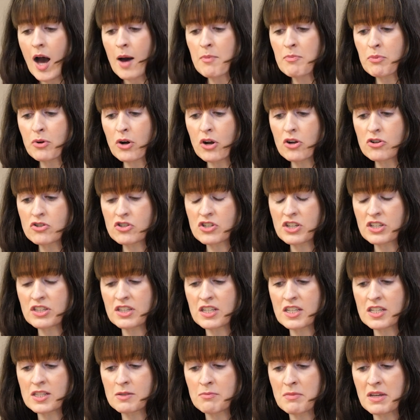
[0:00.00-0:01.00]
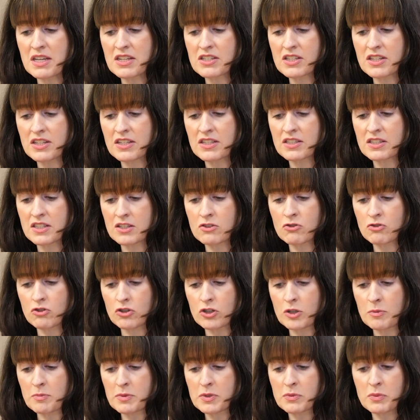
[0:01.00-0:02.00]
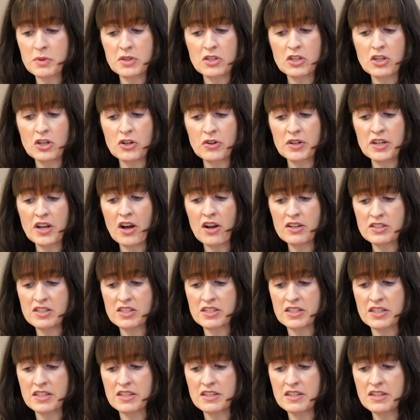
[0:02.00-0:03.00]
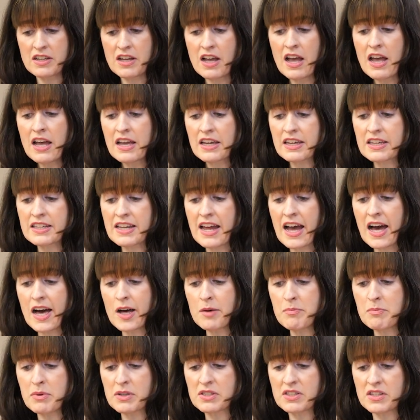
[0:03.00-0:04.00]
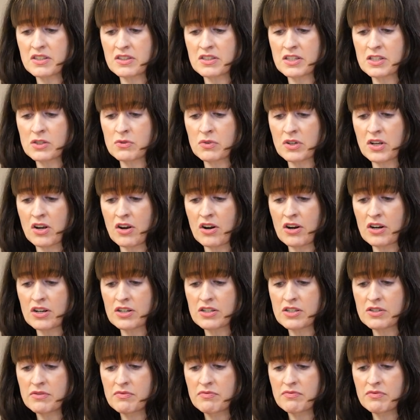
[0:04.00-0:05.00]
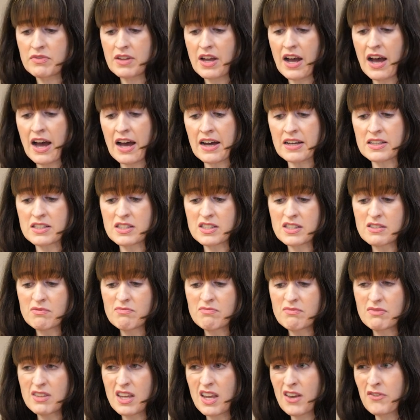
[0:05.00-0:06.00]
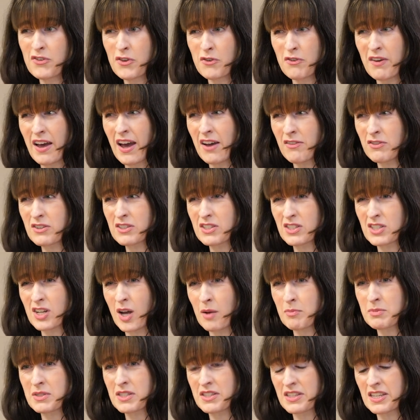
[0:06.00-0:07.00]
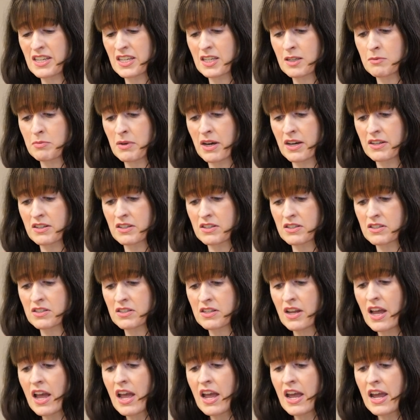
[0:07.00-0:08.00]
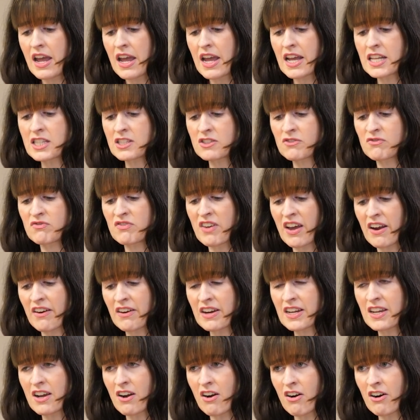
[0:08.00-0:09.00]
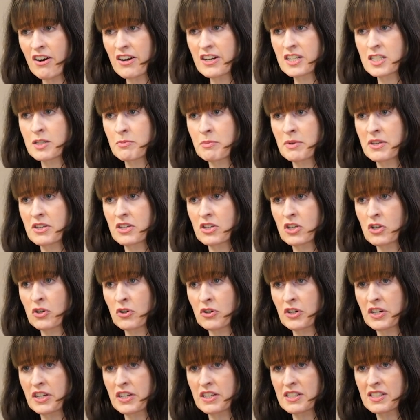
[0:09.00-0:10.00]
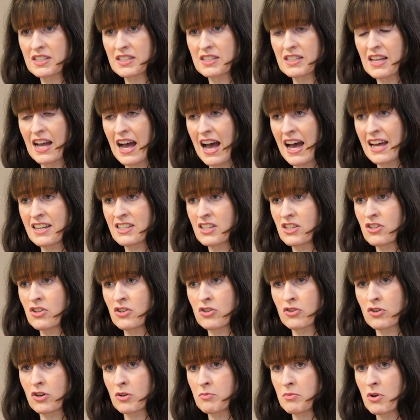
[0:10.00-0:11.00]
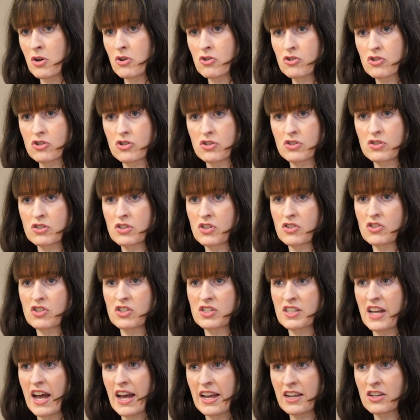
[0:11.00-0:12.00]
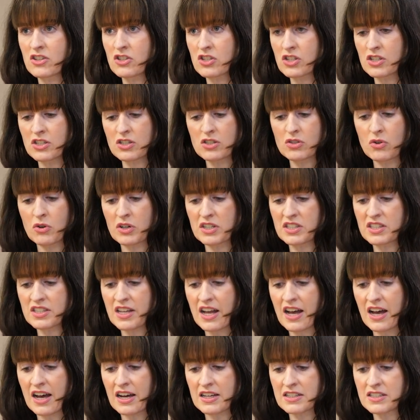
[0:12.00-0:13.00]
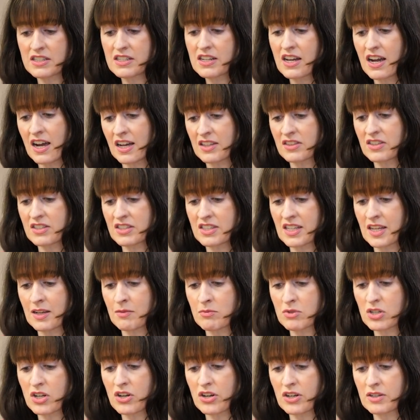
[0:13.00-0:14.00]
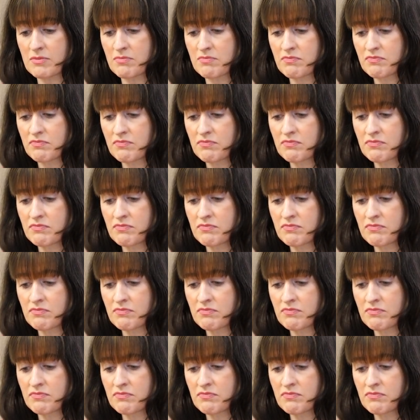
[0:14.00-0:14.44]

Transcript: Approaching these meetings and groups with curiosity can help us in this regard, as if you ever stop to think about it, it's very hard to be curious and another emotion such as anxious or sad at the same time.